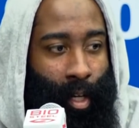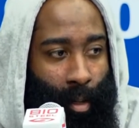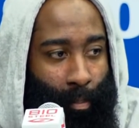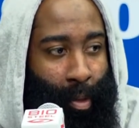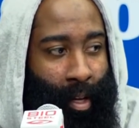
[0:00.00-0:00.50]

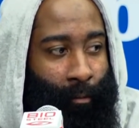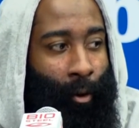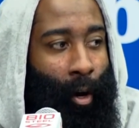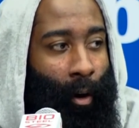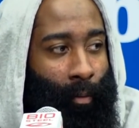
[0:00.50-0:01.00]
be
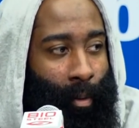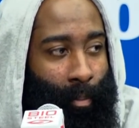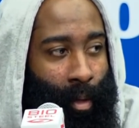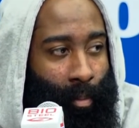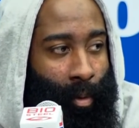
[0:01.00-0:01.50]
involved
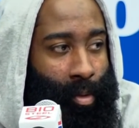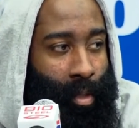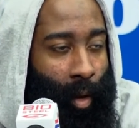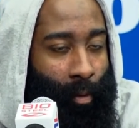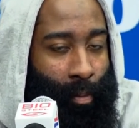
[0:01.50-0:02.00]
in
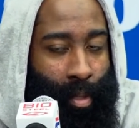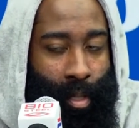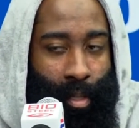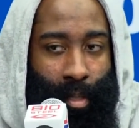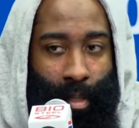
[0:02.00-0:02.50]
mostly every
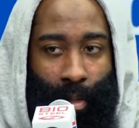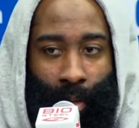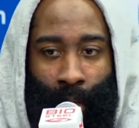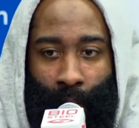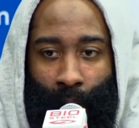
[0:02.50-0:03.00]
possession. So
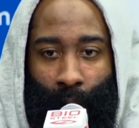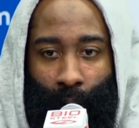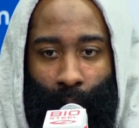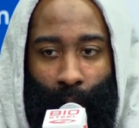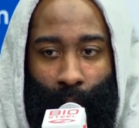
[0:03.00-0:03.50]

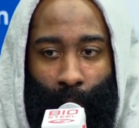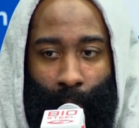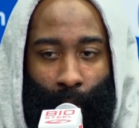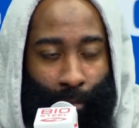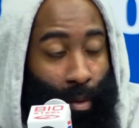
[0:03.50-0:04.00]

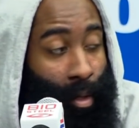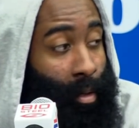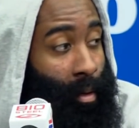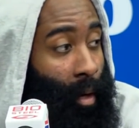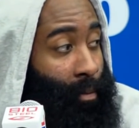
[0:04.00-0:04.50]
I feel
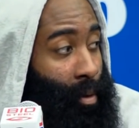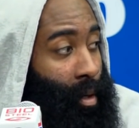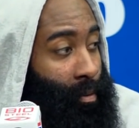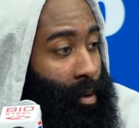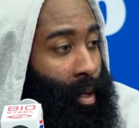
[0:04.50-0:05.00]

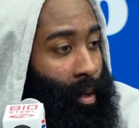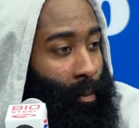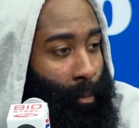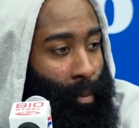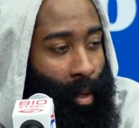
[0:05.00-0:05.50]
good for now.
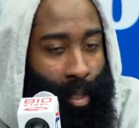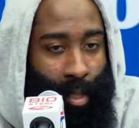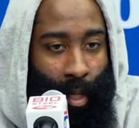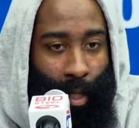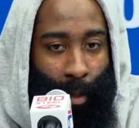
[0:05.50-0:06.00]
I just
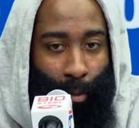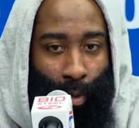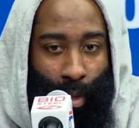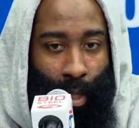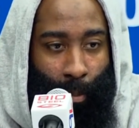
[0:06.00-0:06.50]
got to keep
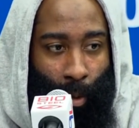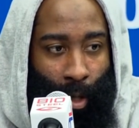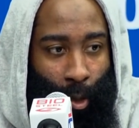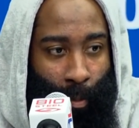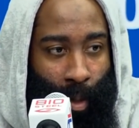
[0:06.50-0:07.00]
going, keep
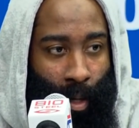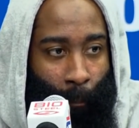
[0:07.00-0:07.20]
working on my